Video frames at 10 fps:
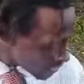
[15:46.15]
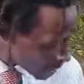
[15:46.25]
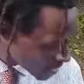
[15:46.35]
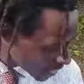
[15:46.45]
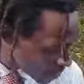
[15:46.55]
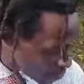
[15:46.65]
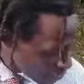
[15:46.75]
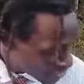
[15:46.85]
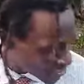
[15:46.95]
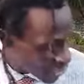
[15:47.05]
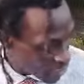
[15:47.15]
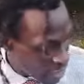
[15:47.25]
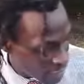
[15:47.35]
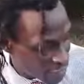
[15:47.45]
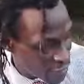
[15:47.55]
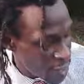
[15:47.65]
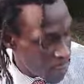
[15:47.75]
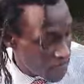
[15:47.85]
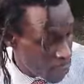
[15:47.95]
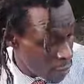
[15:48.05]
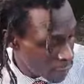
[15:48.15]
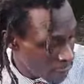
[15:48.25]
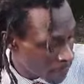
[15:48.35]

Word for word: let make a prince now you hate sin a weapon.